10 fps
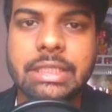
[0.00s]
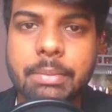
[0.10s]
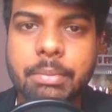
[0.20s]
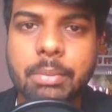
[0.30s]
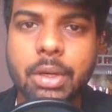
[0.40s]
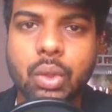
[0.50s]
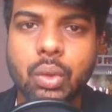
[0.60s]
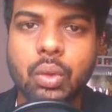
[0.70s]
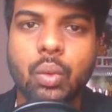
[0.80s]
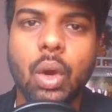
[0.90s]
In the step number
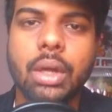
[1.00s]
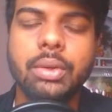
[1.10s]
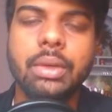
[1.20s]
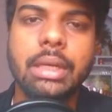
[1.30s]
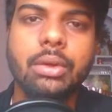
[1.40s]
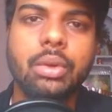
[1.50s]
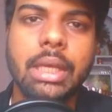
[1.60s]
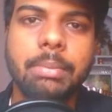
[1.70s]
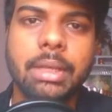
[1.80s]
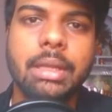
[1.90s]
two, what you need to
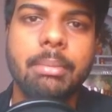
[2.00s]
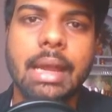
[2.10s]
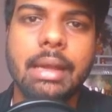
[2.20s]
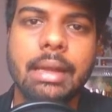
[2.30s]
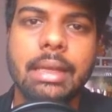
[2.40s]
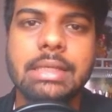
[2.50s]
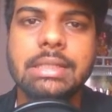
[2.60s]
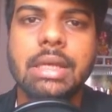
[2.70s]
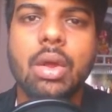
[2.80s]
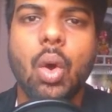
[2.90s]
keep in the mind
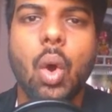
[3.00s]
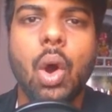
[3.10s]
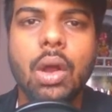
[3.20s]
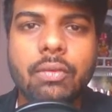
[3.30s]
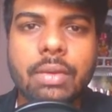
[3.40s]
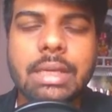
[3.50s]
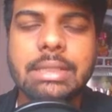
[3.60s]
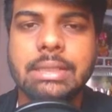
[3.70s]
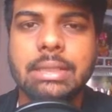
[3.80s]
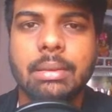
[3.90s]
is,
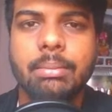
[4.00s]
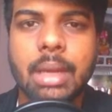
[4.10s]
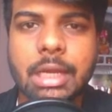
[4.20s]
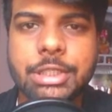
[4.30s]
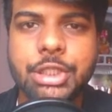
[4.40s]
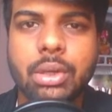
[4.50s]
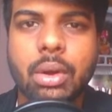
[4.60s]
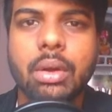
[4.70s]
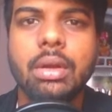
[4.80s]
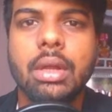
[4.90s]
always make
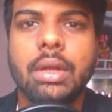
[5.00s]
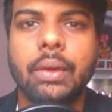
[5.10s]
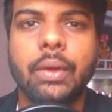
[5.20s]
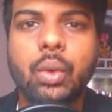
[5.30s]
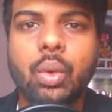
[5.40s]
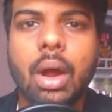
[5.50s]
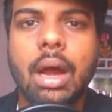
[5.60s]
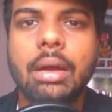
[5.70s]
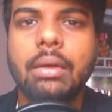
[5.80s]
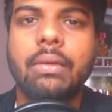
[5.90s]
sure you
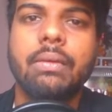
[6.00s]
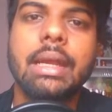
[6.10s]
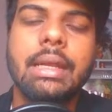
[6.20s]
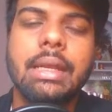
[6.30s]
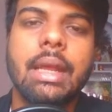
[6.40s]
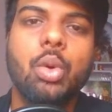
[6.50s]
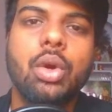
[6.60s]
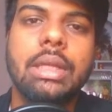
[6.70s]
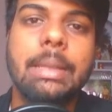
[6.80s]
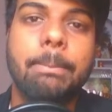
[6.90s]
are writing
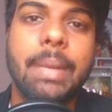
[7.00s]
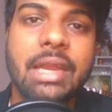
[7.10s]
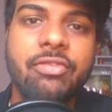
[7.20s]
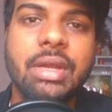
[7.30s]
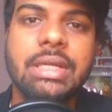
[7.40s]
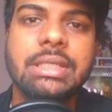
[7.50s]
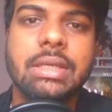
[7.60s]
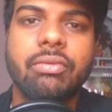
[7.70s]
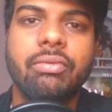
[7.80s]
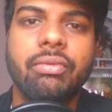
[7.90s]
about the
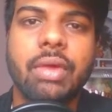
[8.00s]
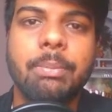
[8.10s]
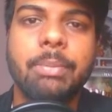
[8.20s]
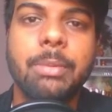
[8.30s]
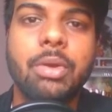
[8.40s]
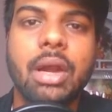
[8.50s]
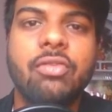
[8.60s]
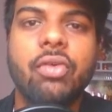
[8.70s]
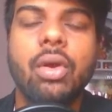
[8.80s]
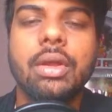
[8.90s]
benefits when people
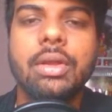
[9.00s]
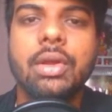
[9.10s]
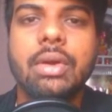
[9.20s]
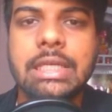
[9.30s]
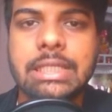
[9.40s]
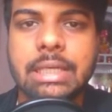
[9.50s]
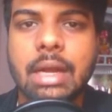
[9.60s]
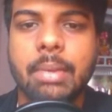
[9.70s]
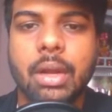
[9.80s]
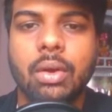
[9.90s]
are following your
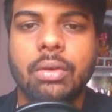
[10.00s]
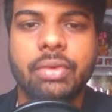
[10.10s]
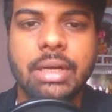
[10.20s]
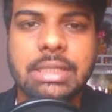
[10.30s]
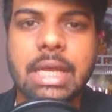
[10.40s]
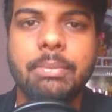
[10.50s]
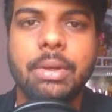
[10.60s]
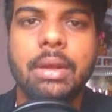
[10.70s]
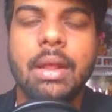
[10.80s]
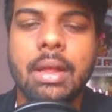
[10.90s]
Instagram account. For
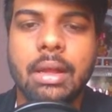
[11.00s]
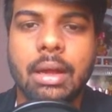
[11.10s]
example,